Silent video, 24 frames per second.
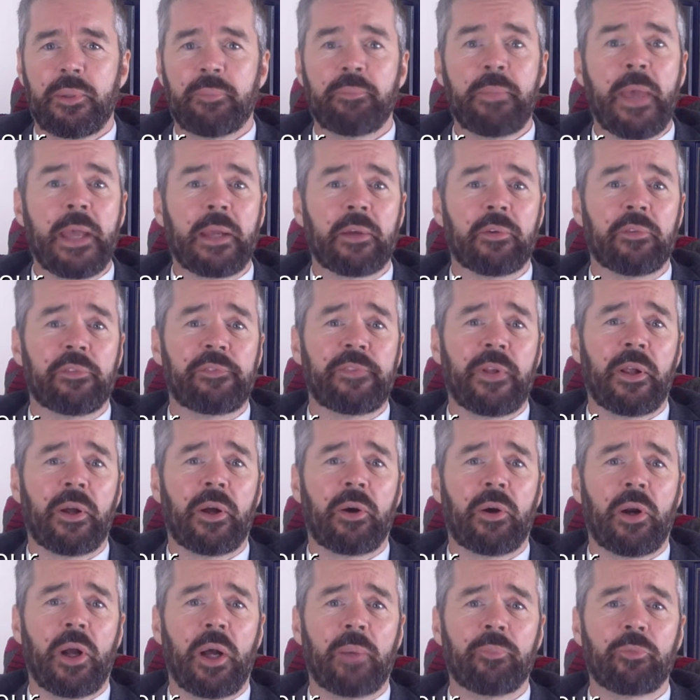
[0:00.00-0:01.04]
Megan felt
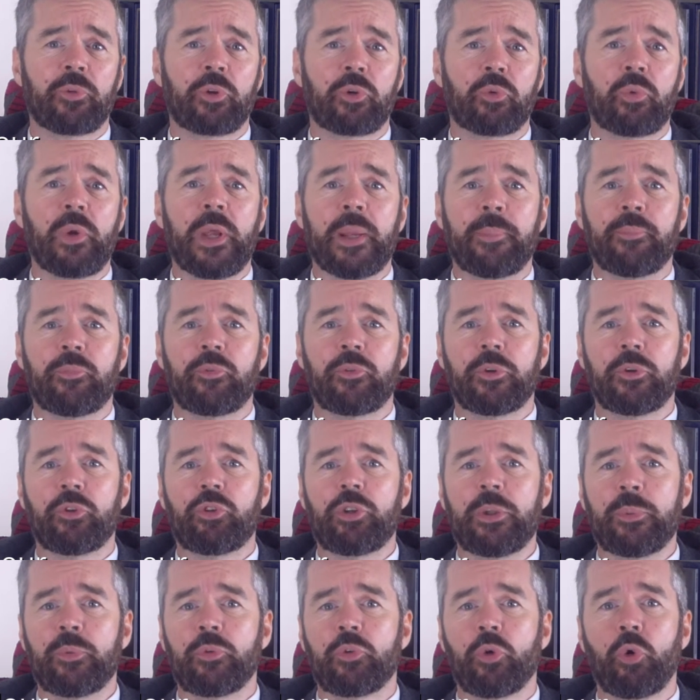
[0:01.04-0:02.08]
her arms gripped as
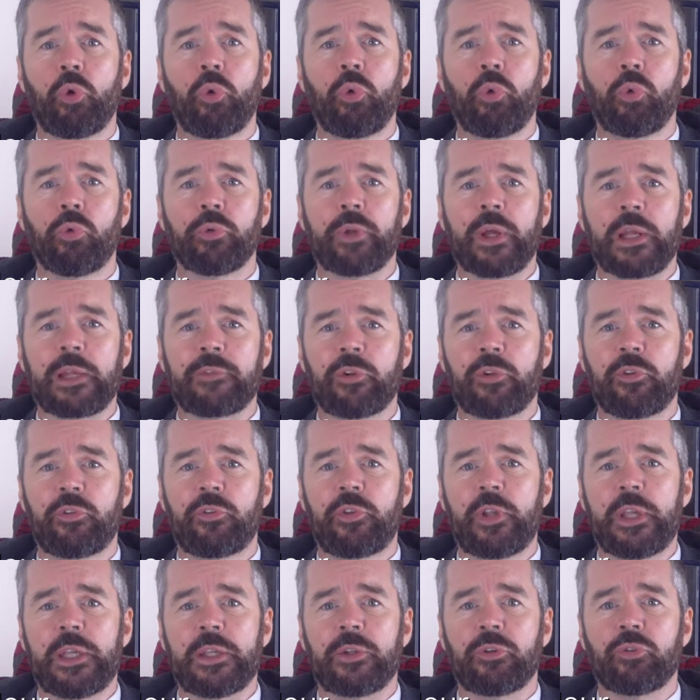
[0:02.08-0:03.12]
she was hauled out of her
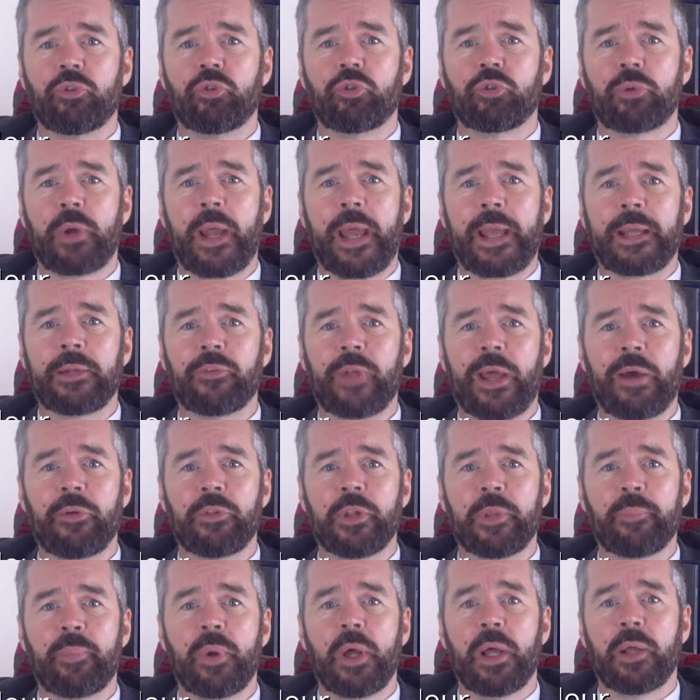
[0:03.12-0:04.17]
seat and dragged down
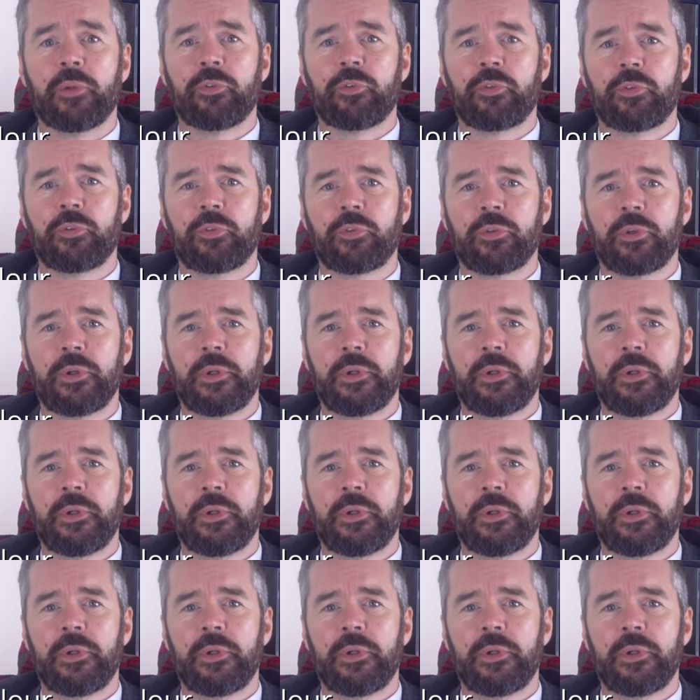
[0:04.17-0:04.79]
the bus.